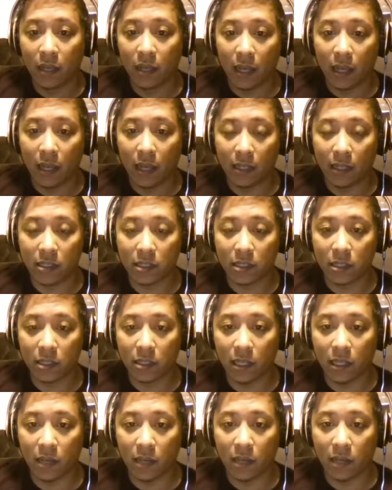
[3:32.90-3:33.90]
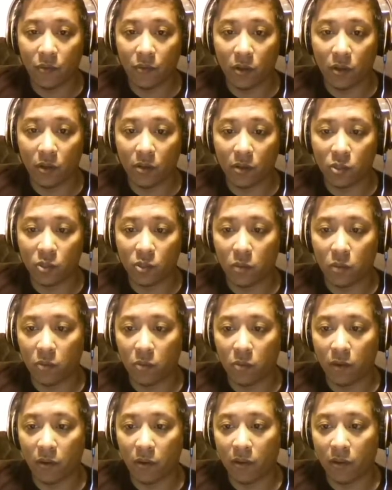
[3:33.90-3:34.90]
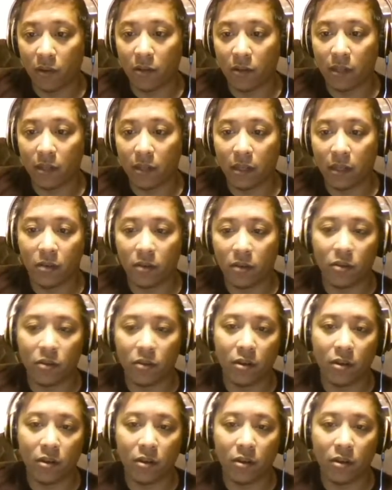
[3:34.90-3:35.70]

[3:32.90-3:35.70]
And it's going to give you a small preview, and you can